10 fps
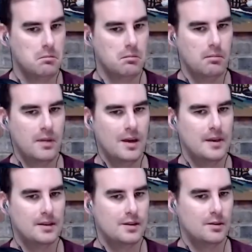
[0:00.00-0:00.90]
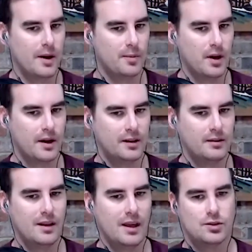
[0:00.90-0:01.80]
maybe it's the right product
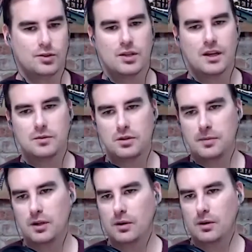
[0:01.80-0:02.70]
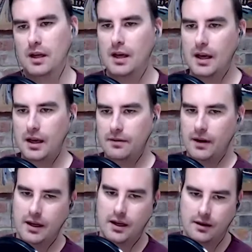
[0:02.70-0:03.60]
exercise we should be doing if
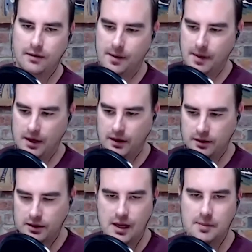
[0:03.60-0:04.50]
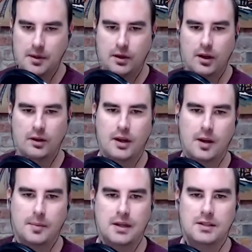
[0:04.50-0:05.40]
i if i'm a 10 million dollar
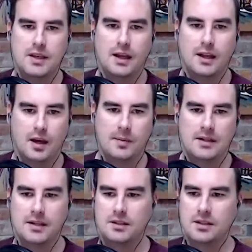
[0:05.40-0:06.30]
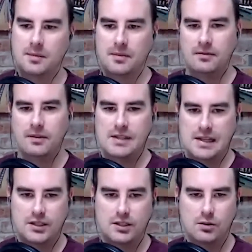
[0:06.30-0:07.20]
company scaling up my sales team it feels like
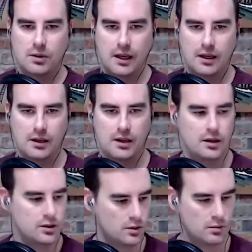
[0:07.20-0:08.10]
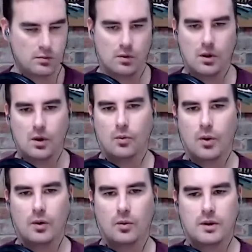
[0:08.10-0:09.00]
it's too late so
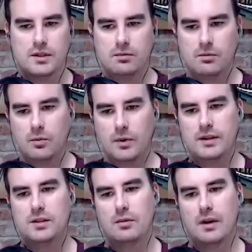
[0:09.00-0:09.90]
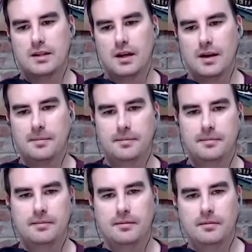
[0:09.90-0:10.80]
where where's the when is the right time
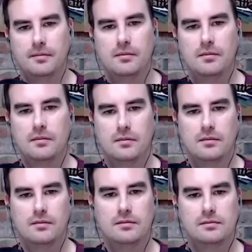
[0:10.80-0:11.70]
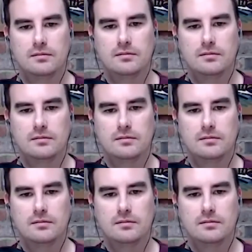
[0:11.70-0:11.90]
yeah,